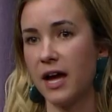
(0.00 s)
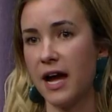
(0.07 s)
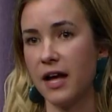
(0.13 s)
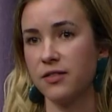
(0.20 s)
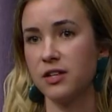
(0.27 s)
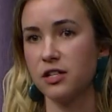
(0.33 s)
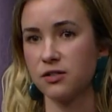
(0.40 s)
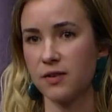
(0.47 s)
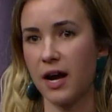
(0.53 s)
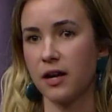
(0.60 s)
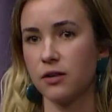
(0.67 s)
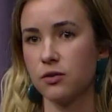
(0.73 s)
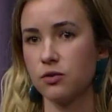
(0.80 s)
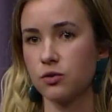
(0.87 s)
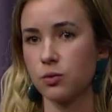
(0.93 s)
that these
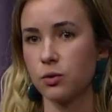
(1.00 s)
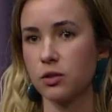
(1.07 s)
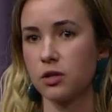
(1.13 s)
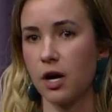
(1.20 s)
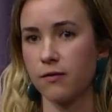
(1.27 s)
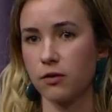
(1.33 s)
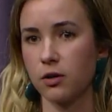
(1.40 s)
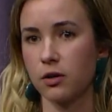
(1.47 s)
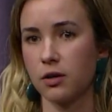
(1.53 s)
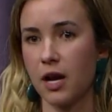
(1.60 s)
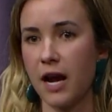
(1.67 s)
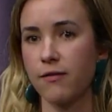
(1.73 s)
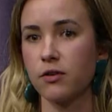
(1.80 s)
values would govern